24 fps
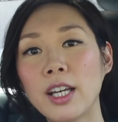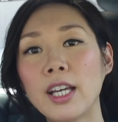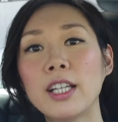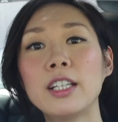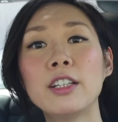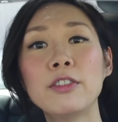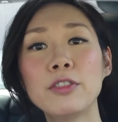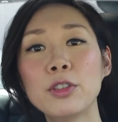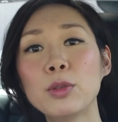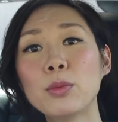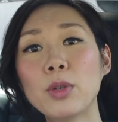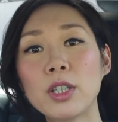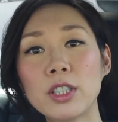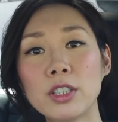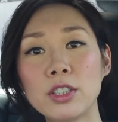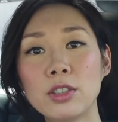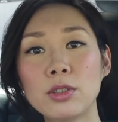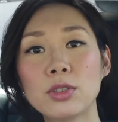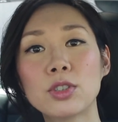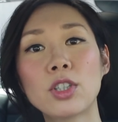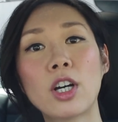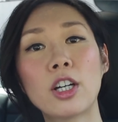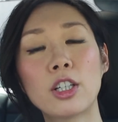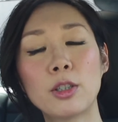And if you want to
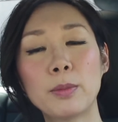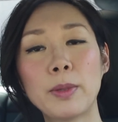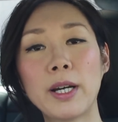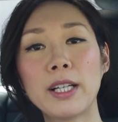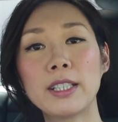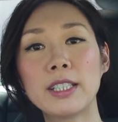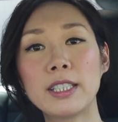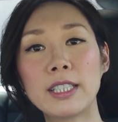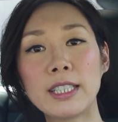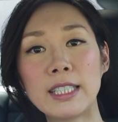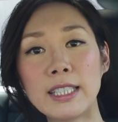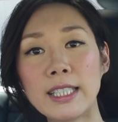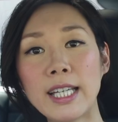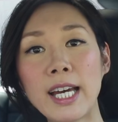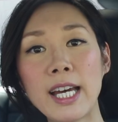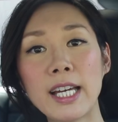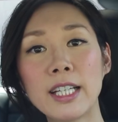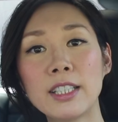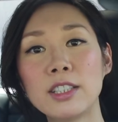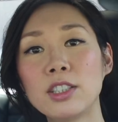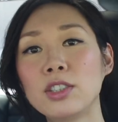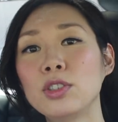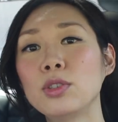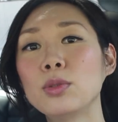use autopilot
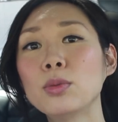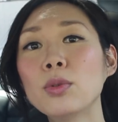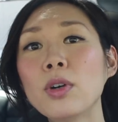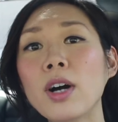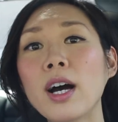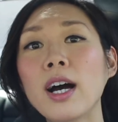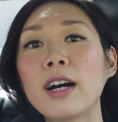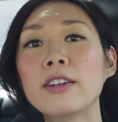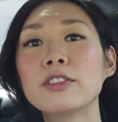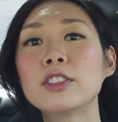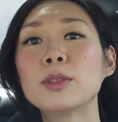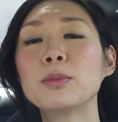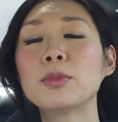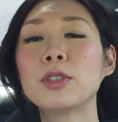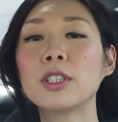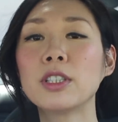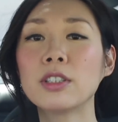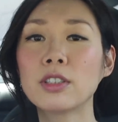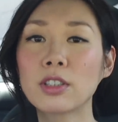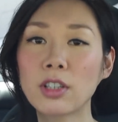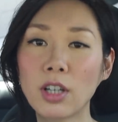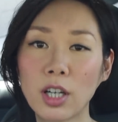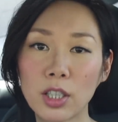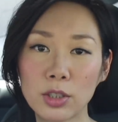again, you will have to
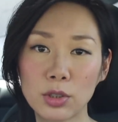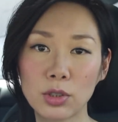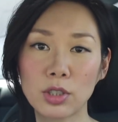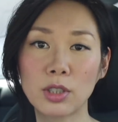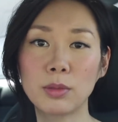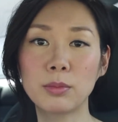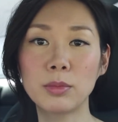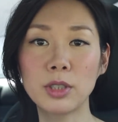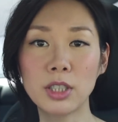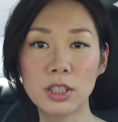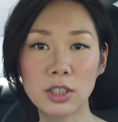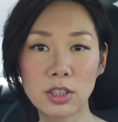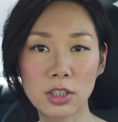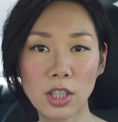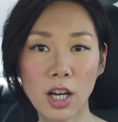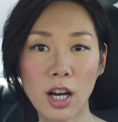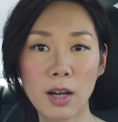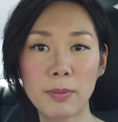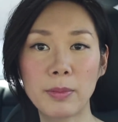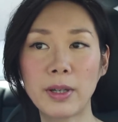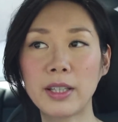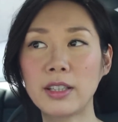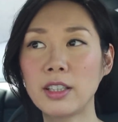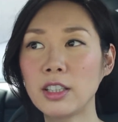bring the car to a complete
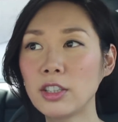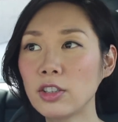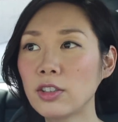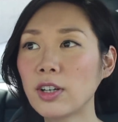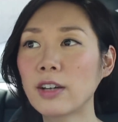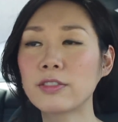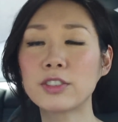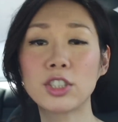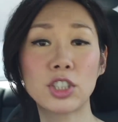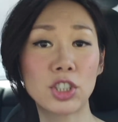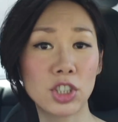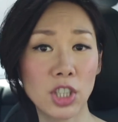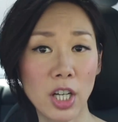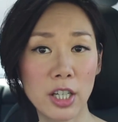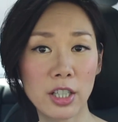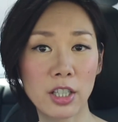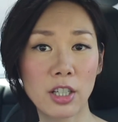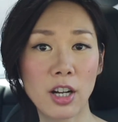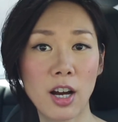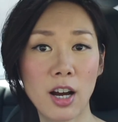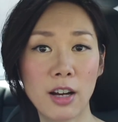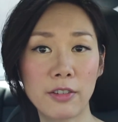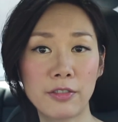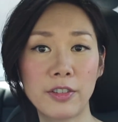stop. I think you have to shut
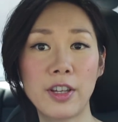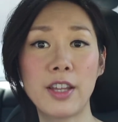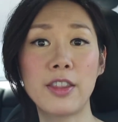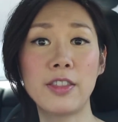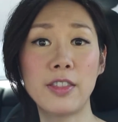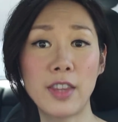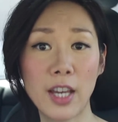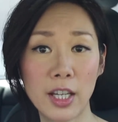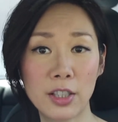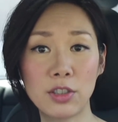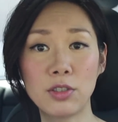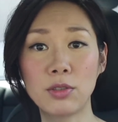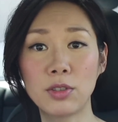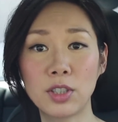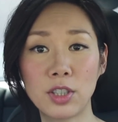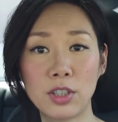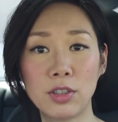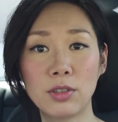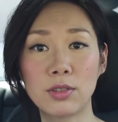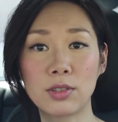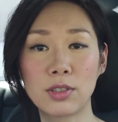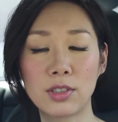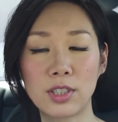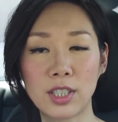it off and then you
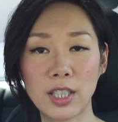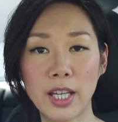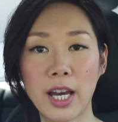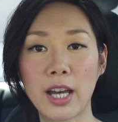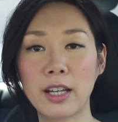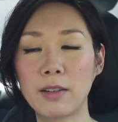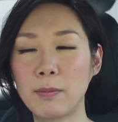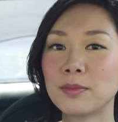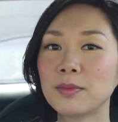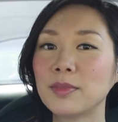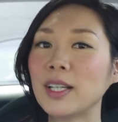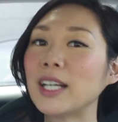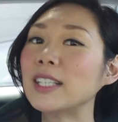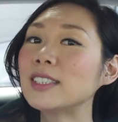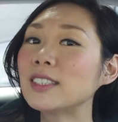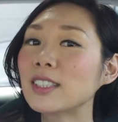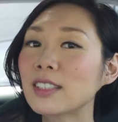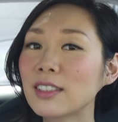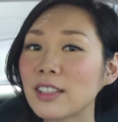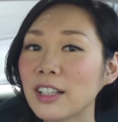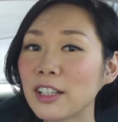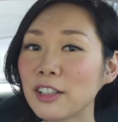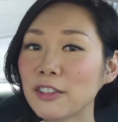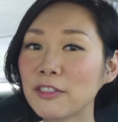can use it again. And
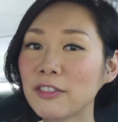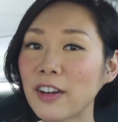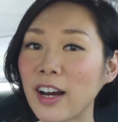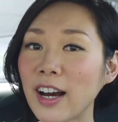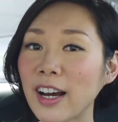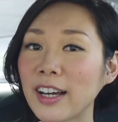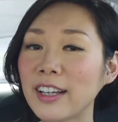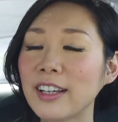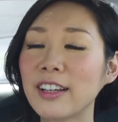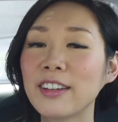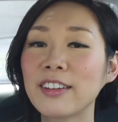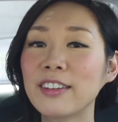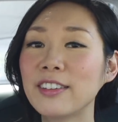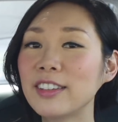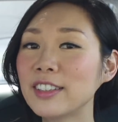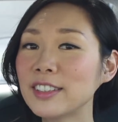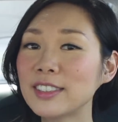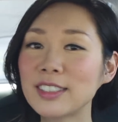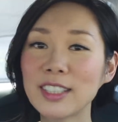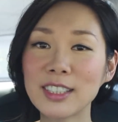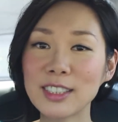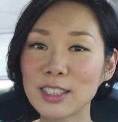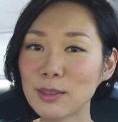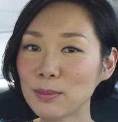to clarify,
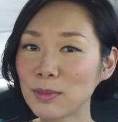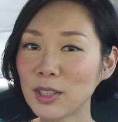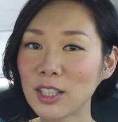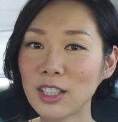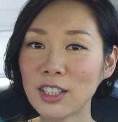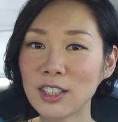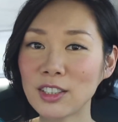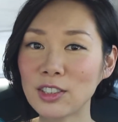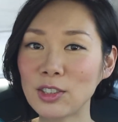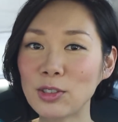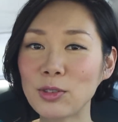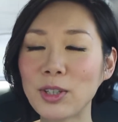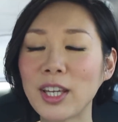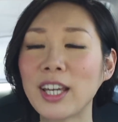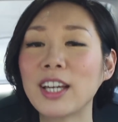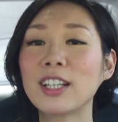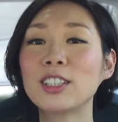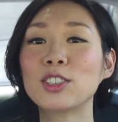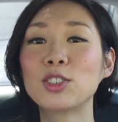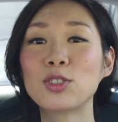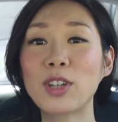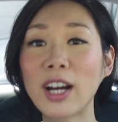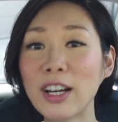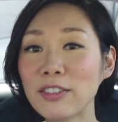this doesn't mean you
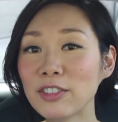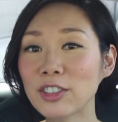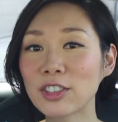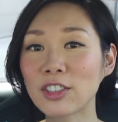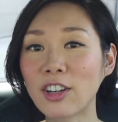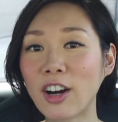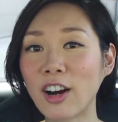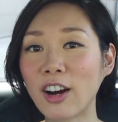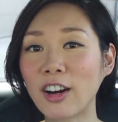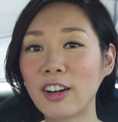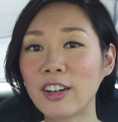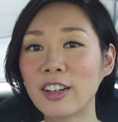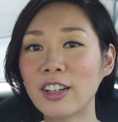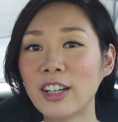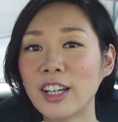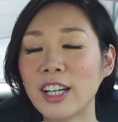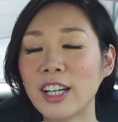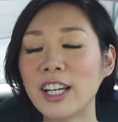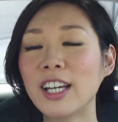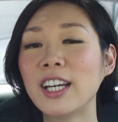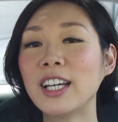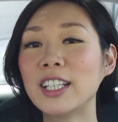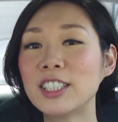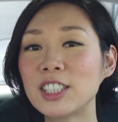can't drive your car.
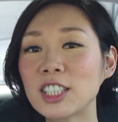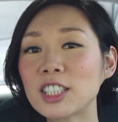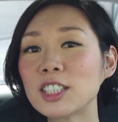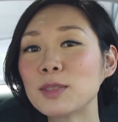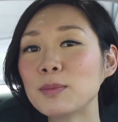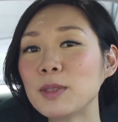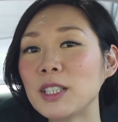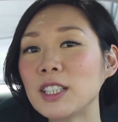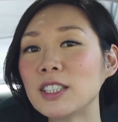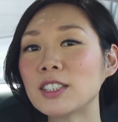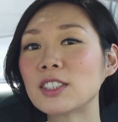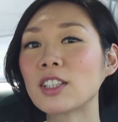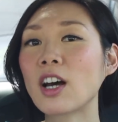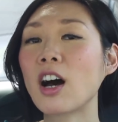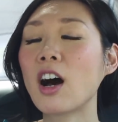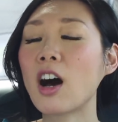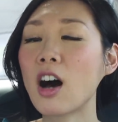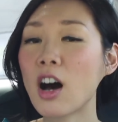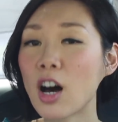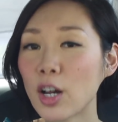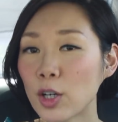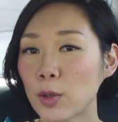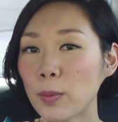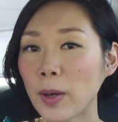It just means
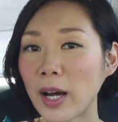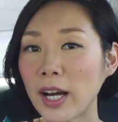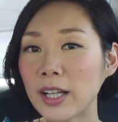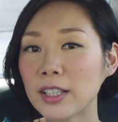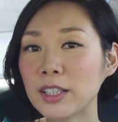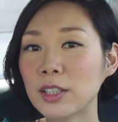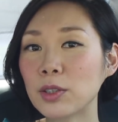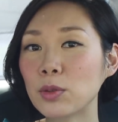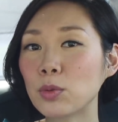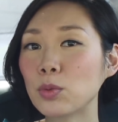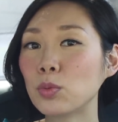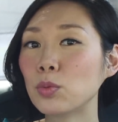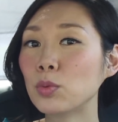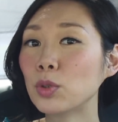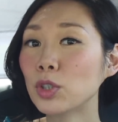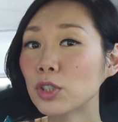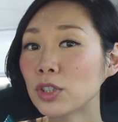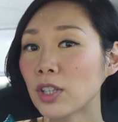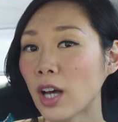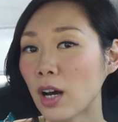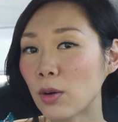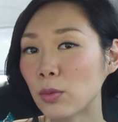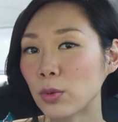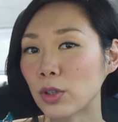autopilot
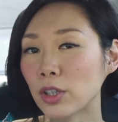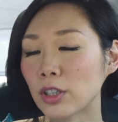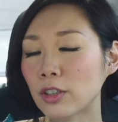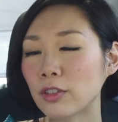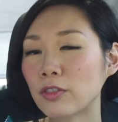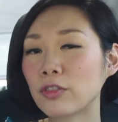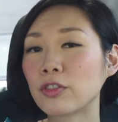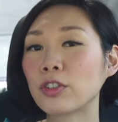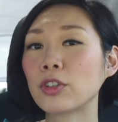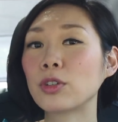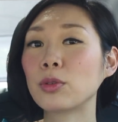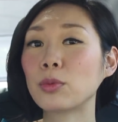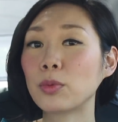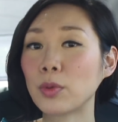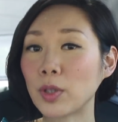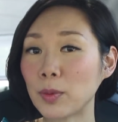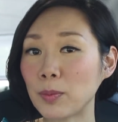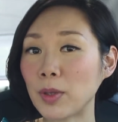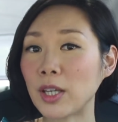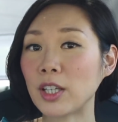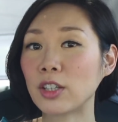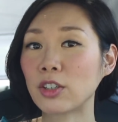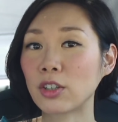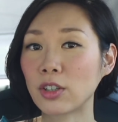will not work for the
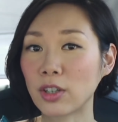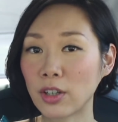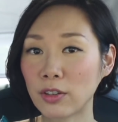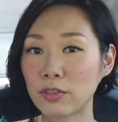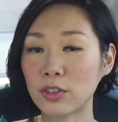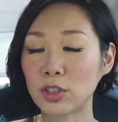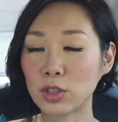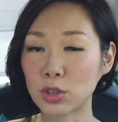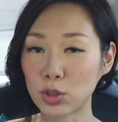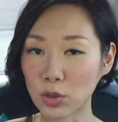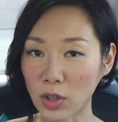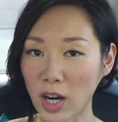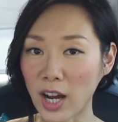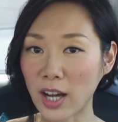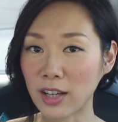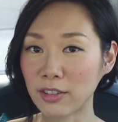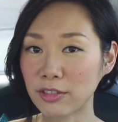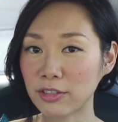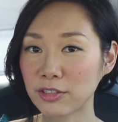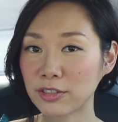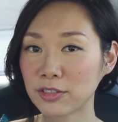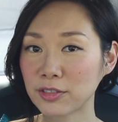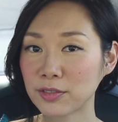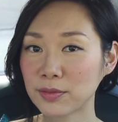remainder of your drive.